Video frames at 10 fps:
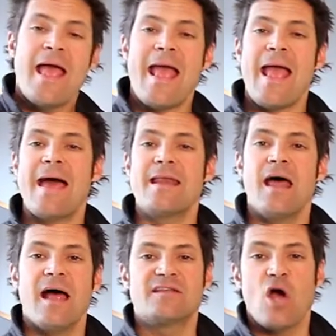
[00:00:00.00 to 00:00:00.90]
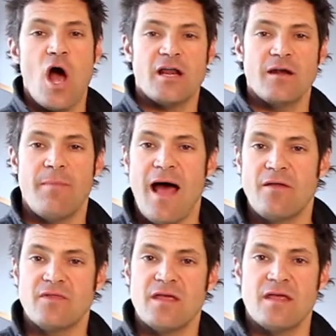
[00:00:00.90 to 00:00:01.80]
and talking
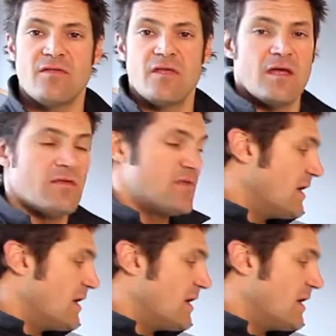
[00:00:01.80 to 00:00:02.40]
about the